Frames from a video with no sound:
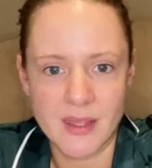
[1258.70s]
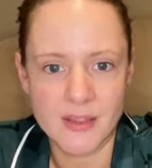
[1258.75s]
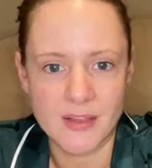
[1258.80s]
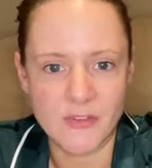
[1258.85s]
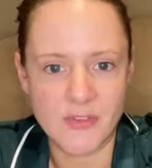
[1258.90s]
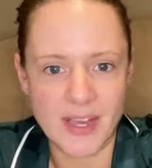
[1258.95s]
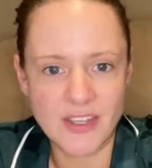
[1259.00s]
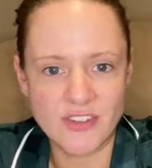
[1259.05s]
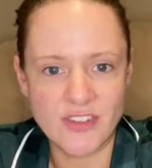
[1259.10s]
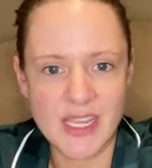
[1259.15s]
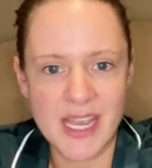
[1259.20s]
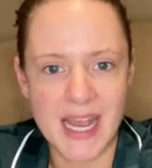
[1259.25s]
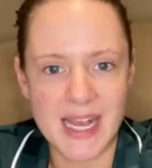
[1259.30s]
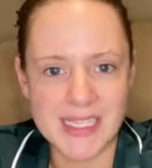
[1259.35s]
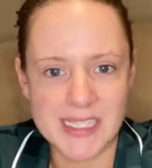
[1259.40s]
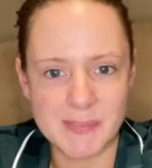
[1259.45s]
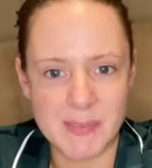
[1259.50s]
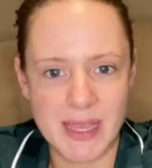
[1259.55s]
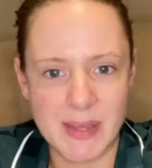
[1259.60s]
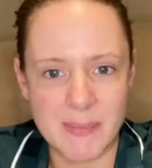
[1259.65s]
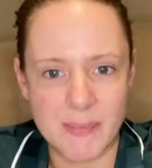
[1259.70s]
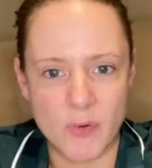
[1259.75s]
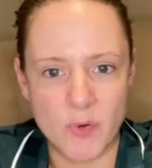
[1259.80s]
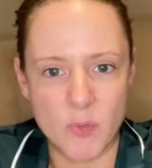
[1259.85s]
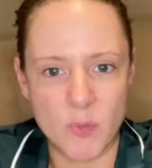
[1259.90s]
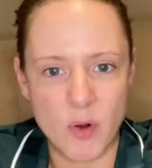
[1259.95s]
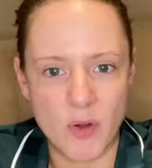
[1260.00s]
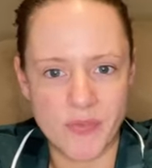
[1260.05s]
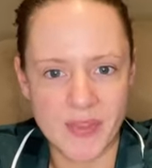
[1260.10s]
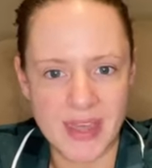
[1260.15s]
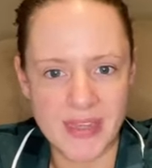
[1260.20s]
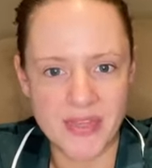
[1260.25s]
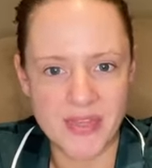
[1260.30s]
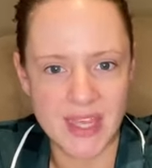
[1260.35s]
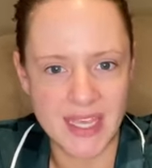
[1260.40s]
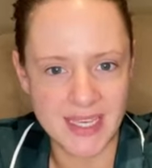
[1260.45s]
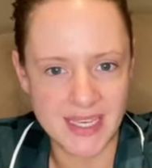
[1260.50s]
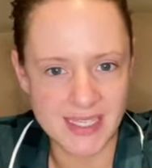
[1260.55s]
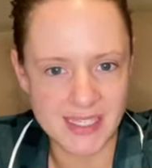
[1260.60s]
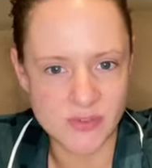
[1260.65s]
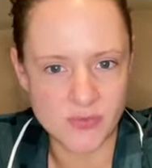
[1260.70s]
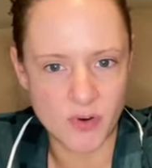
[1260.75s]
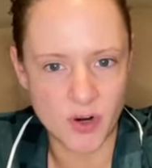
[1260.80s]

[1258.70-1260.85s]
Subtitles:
The fact she asks people what they think is